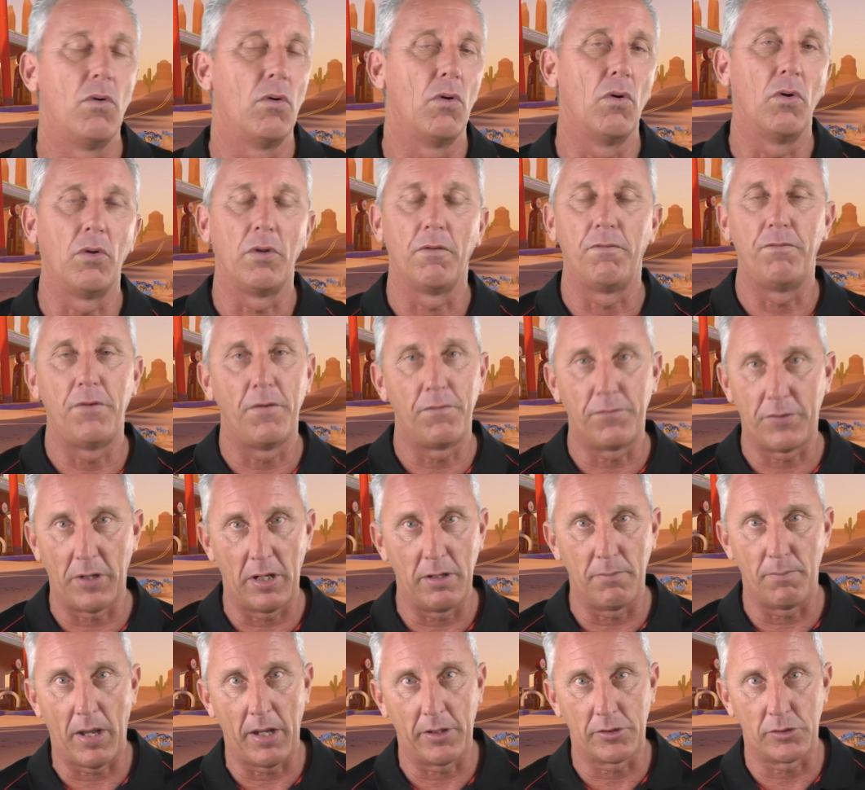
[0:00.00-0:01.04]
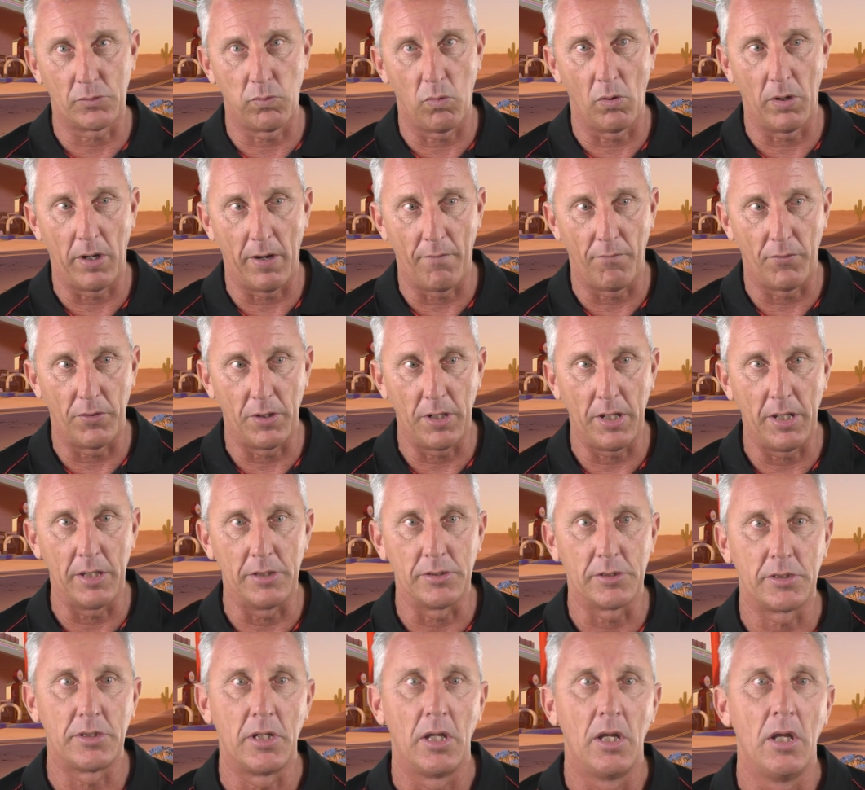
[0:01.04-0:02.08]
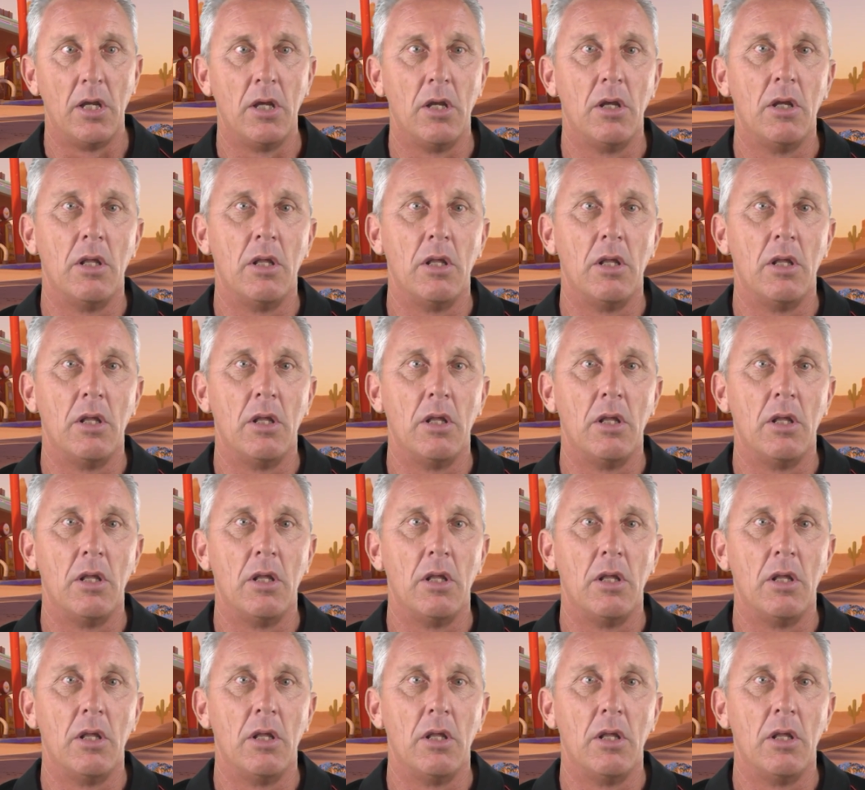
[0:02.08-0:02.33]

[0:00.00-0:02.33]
or the $15, whatever it is.